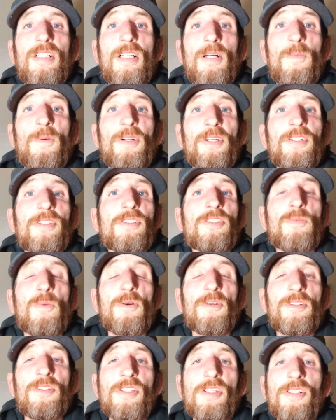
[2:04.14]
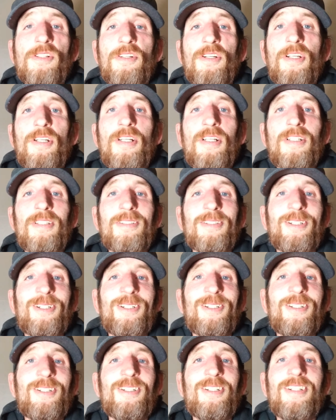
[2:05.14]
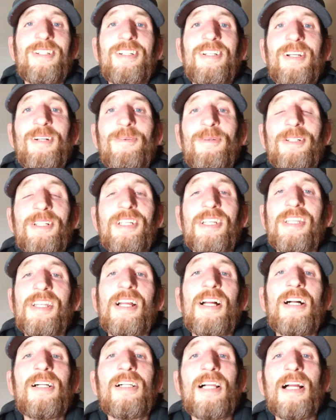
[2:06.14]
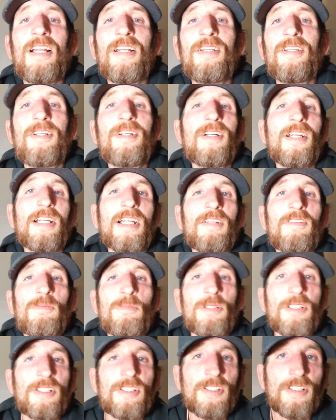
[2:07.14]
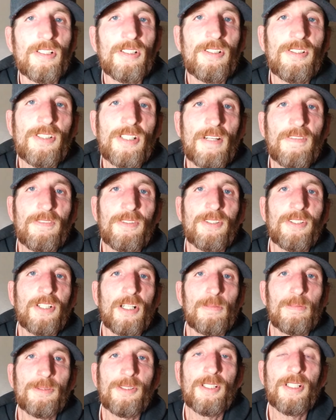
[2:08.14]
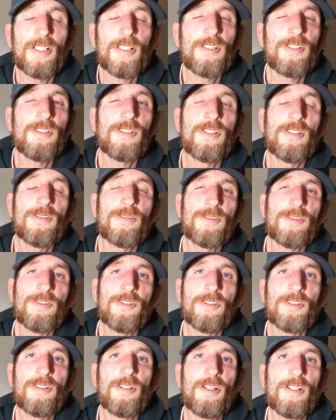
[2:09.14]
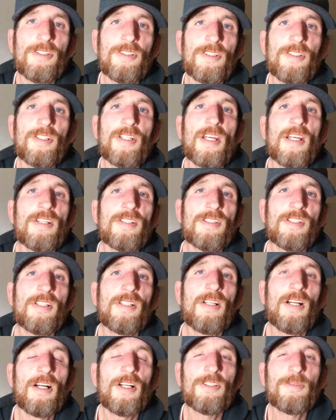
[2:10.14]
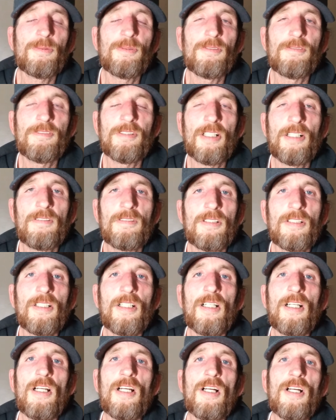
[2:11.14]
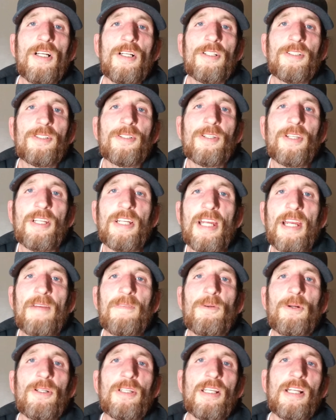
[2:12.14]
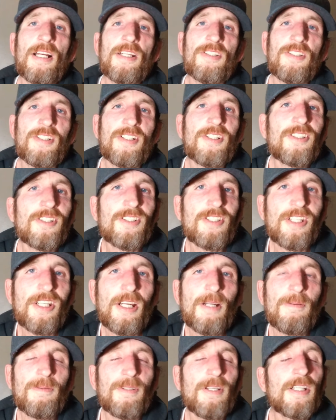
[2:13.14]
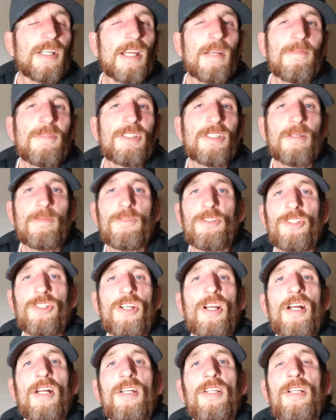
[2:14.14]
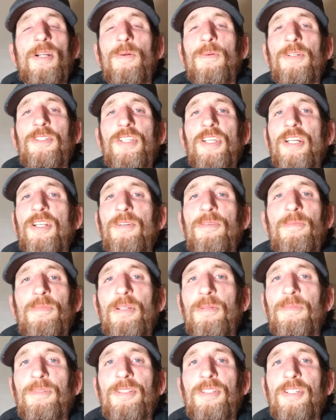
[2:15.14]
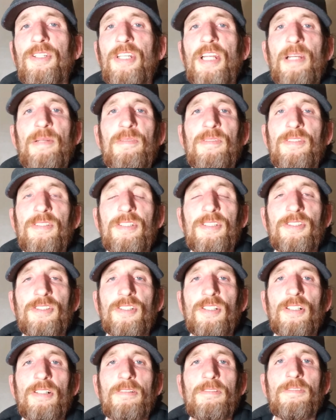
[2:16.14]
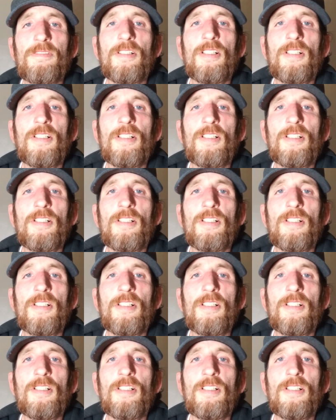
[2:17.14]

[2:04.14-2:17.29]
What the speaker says: wanted to smoke a cigarette. I wanted to get the hell out of there, like everybody does. After a couple of days, you go stir crazy. You can't sit in the hospital forever. So they gave one last ditch attempt, and they gave me some shot. And I wish I could remember the name of this stuff,